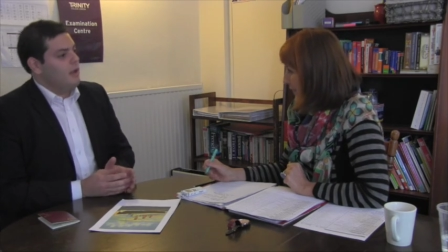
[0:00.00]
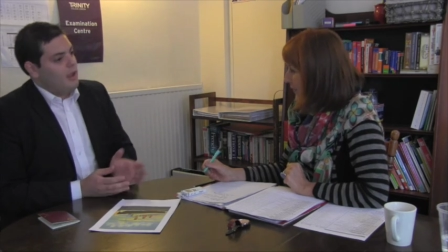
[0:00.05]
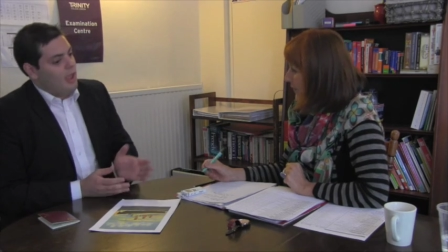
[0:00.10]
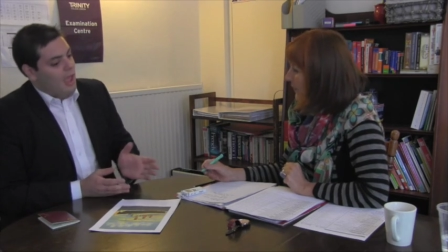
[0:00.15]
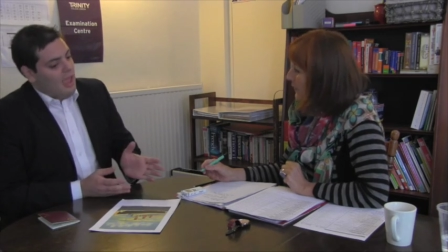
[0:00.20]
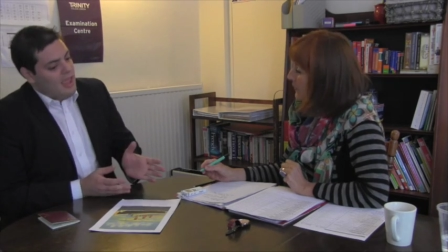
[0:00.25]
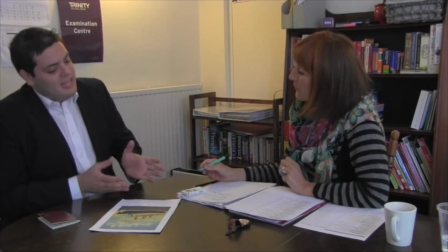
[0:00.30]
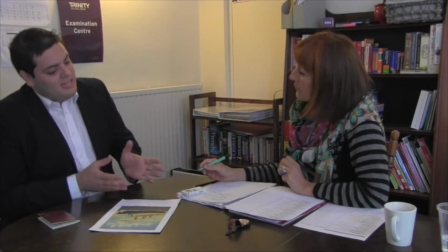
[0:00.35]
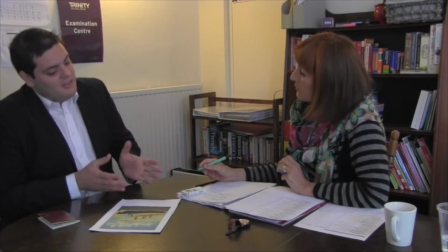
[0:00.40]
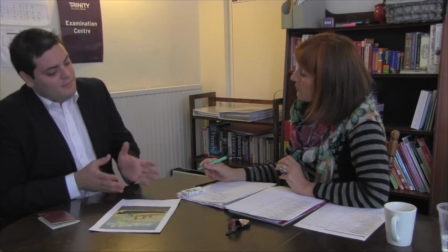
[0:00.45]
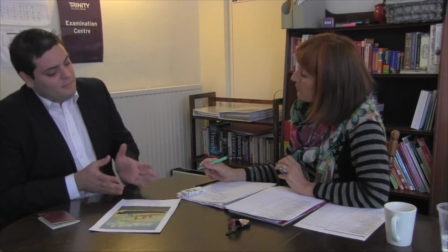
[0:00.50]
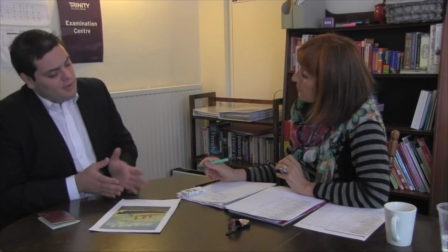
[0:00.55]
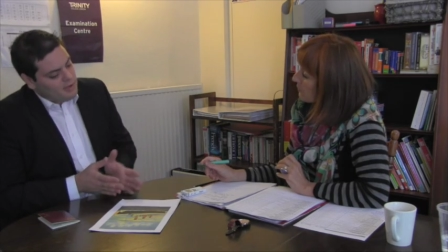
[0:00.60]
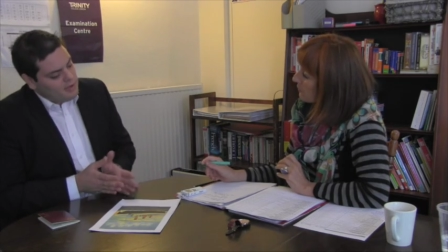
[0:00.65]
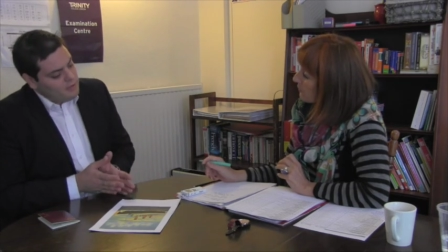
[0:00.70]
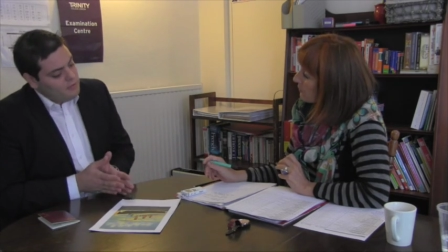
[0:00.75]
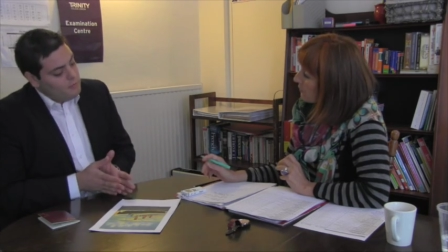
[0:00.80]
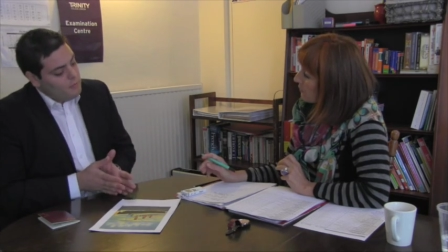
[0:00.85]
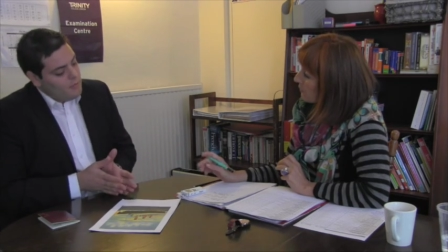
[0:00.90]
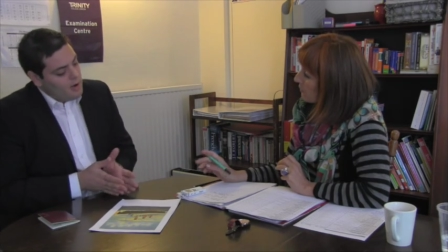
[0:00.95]
Yeah, it
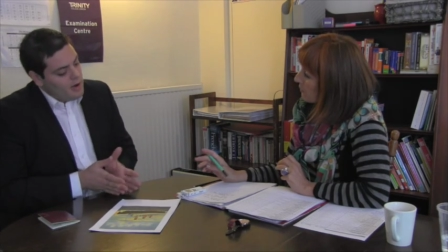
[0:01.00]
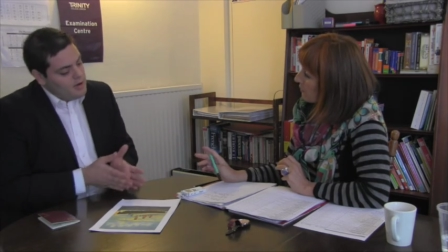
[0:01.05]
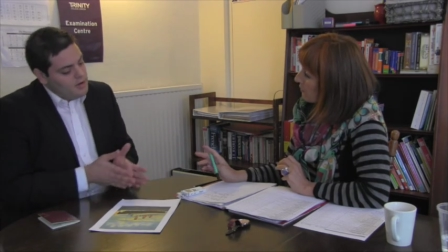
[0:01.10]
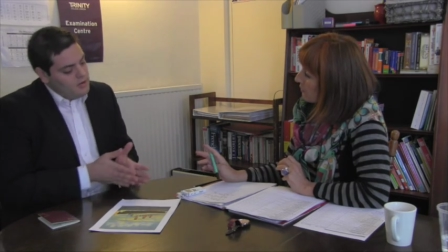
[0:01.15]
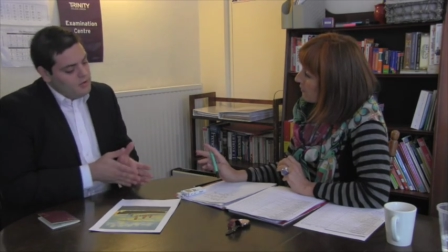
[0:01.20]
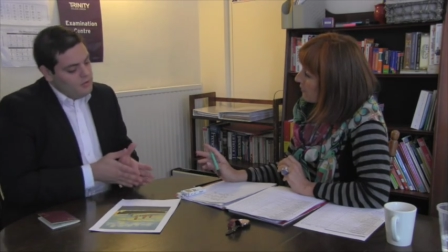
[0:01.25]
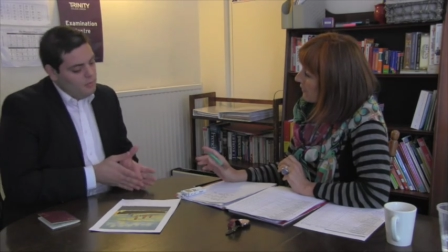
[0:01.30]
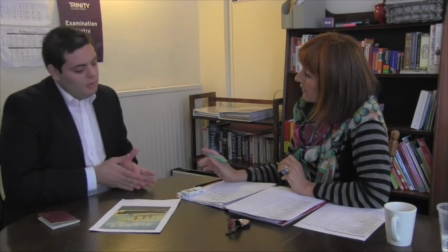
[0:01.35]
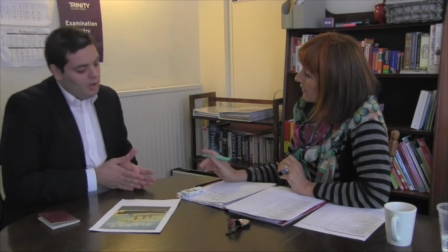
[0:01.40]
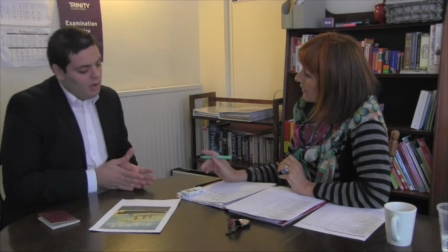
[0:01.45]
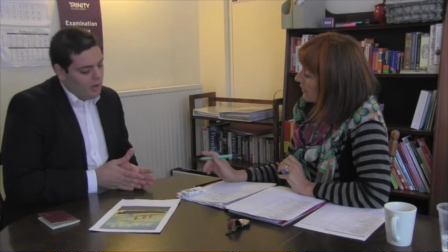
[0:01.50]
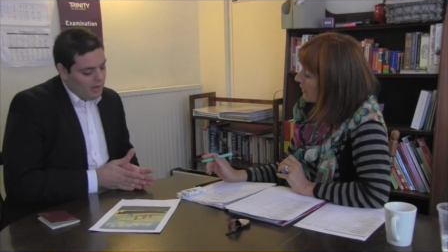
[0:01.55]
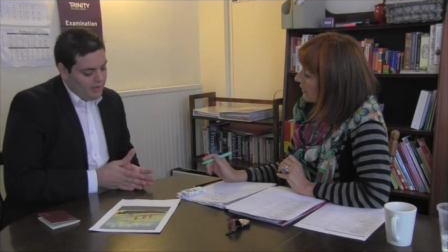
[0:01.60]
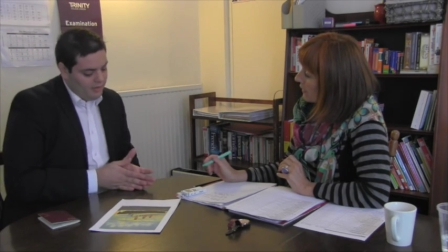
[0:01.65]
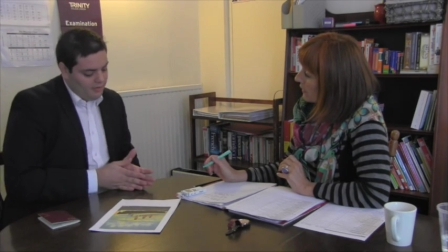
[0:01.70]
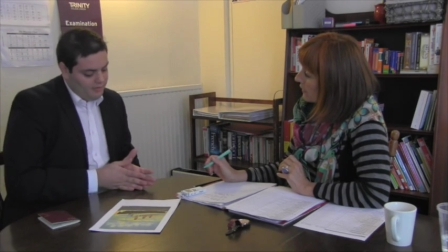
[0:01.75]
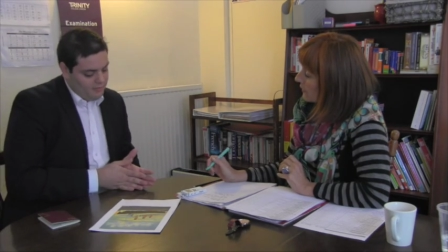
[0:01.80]
depends where you like.